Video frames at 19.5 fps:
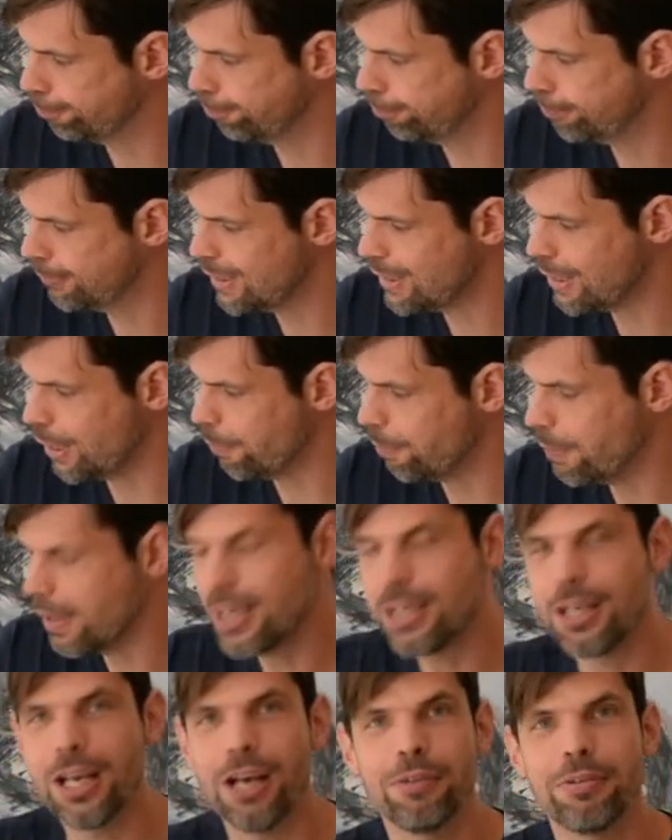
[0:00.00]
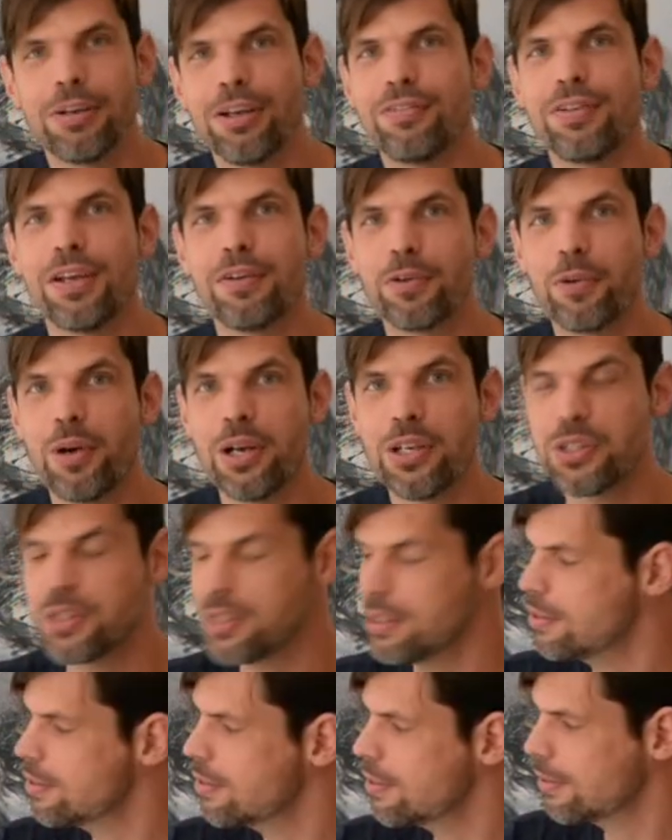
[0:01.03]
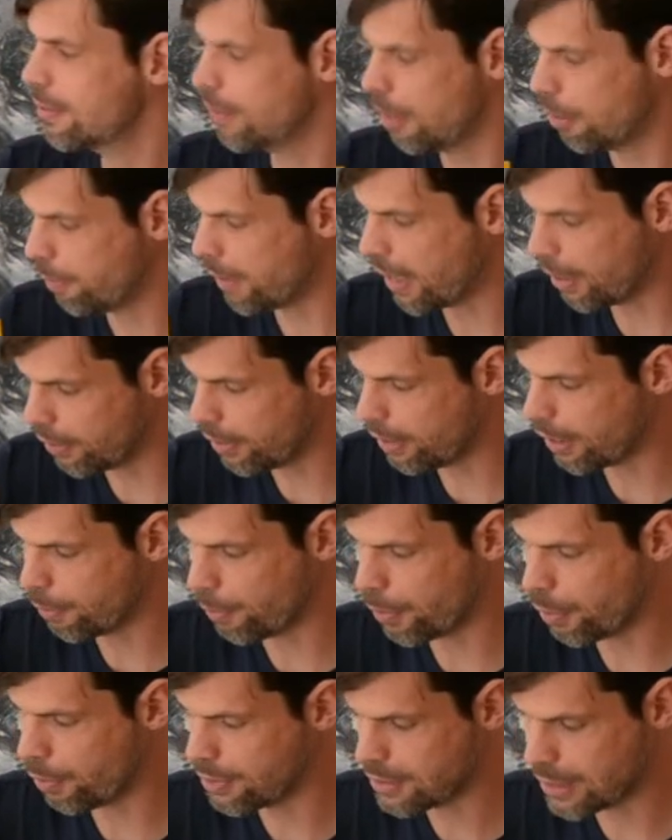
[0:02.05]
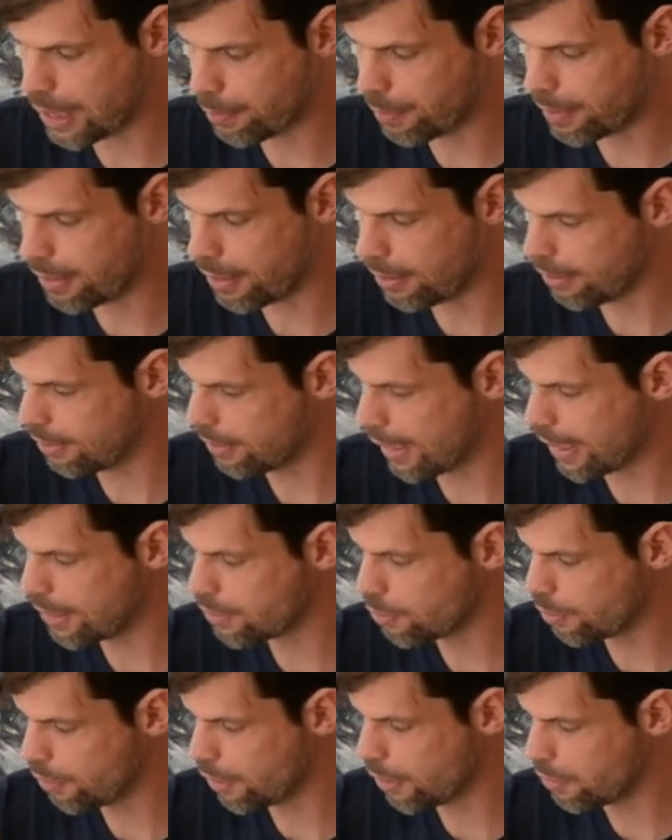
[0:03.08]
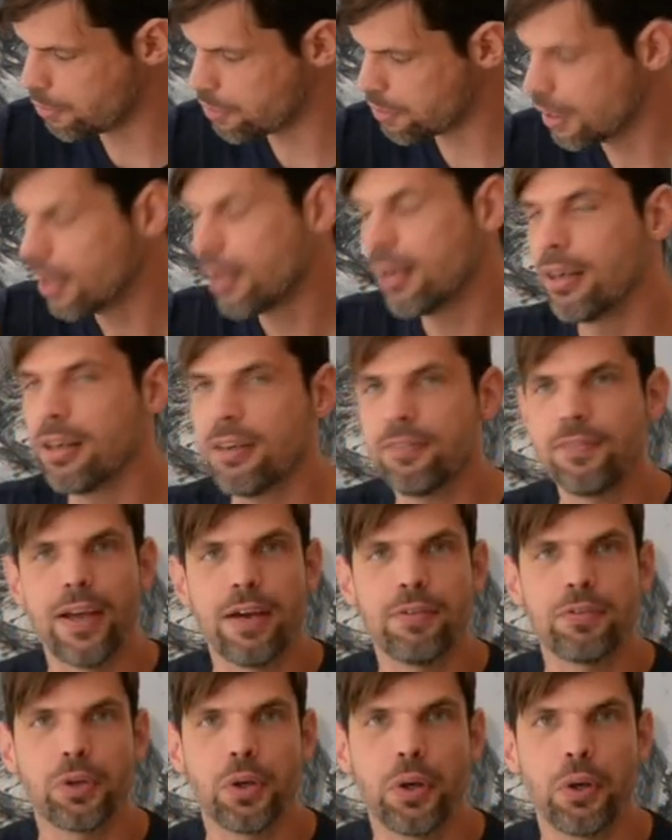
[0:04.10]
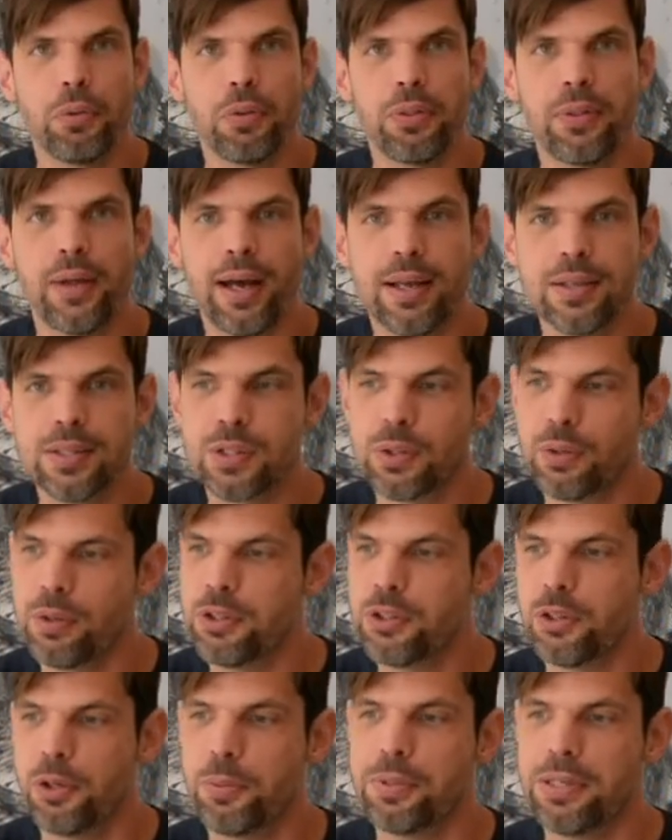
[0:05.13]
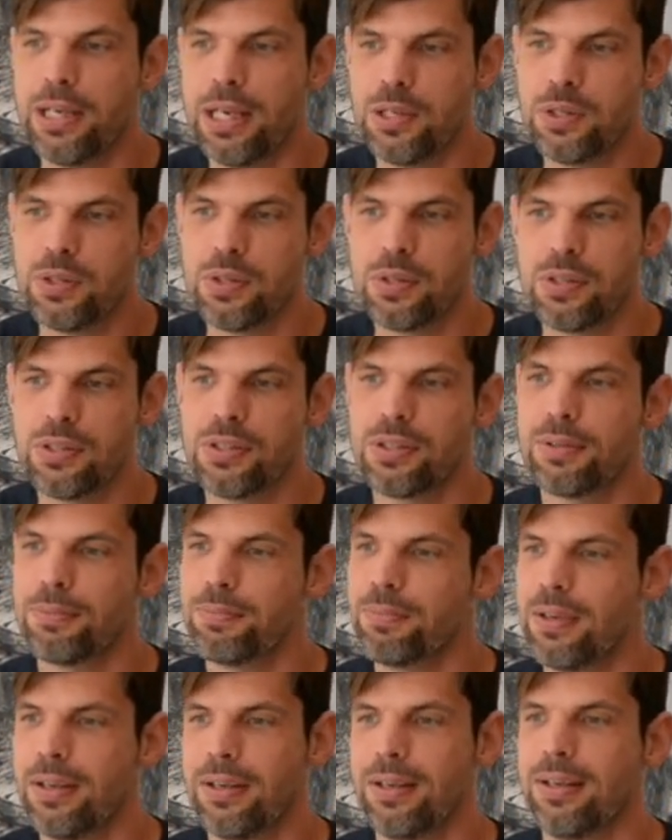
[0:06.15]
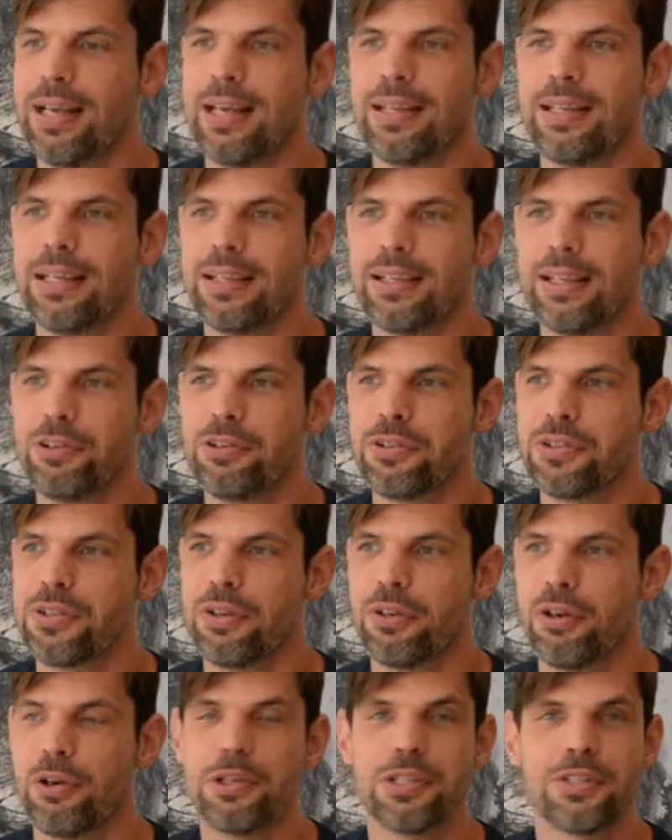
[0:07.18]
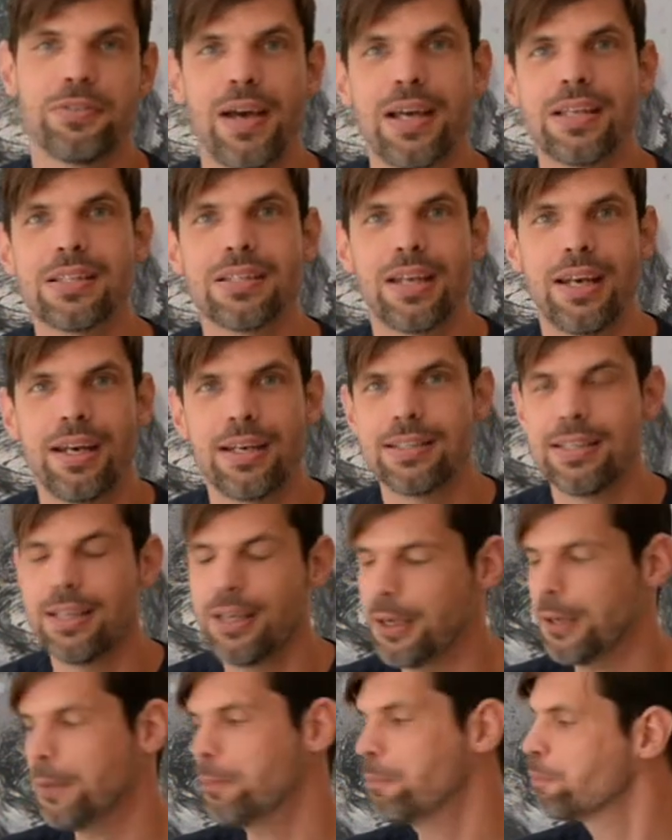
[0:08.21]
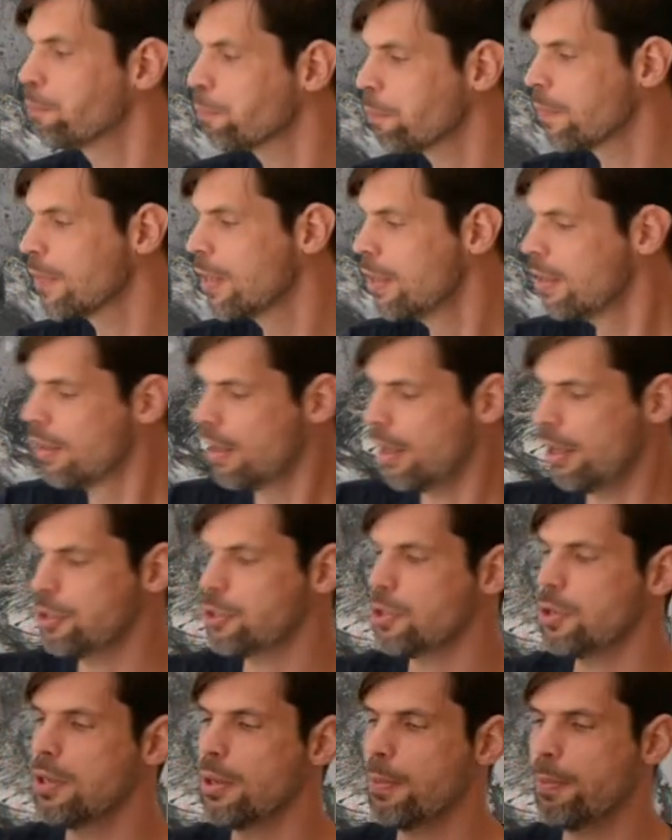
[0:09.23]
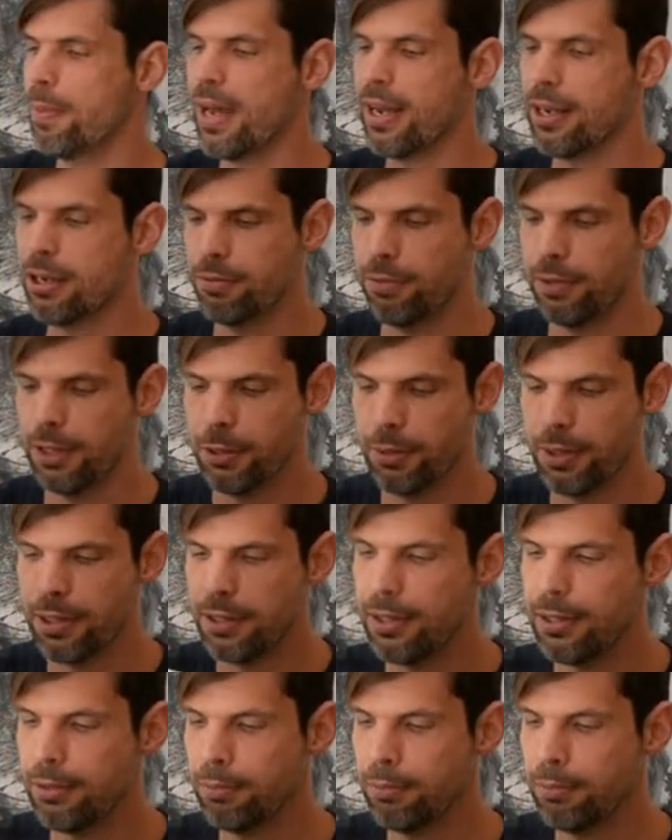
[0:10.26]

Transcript: So anyhow, if you have questions about it, I'm always happy to answer those. If you have your own thoughts or interpretations, I think those are always fascinating to hear. I'll show you the back really quickly.